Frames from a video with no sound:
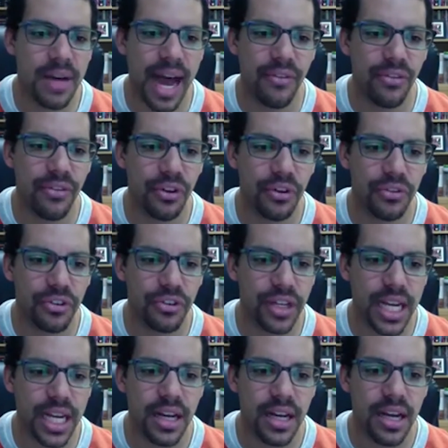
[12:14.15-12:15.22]
I feel
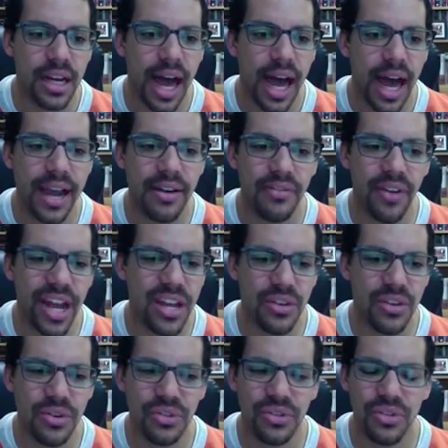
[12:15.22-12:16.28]
free. I invite
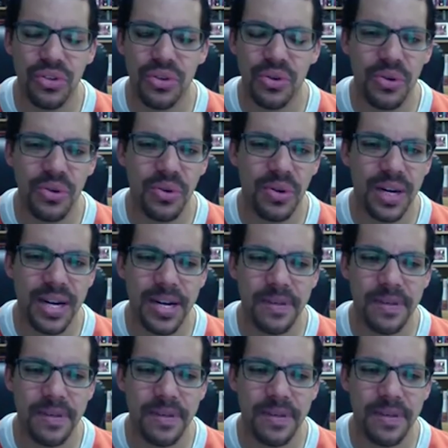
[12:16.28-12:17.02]
you to